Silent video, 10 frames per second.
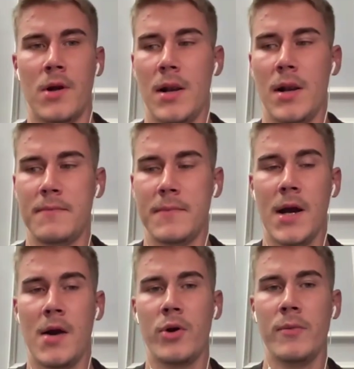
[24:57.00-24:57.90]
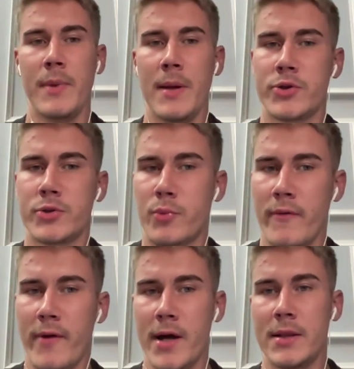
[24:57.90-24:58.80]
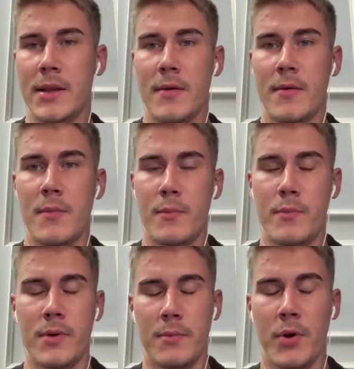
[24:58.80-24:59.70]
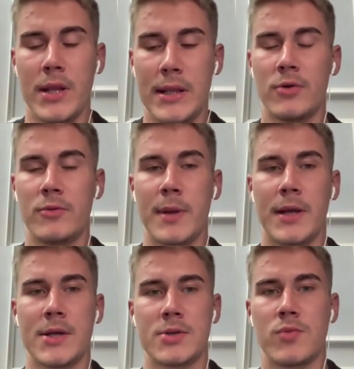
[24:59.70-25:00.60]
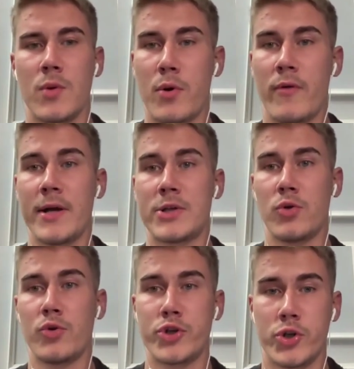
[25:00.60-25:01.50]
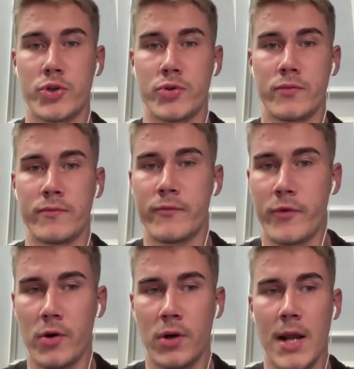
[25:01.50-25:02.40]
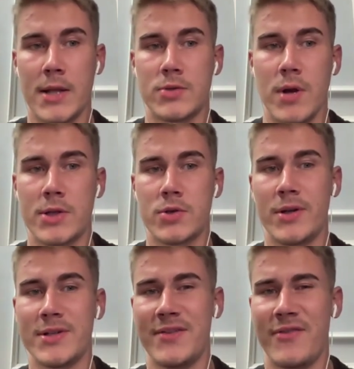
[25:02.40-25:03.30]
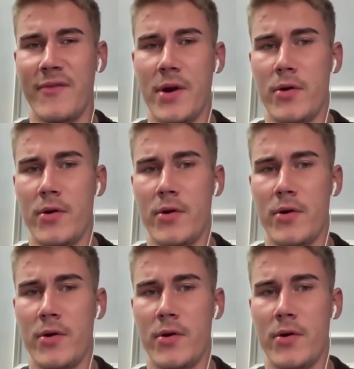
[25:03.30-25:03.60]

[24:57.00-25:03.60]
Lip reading: Well, yeah, I wouldn't be able to provide point out because we provide solutions for our clients, right? So there's different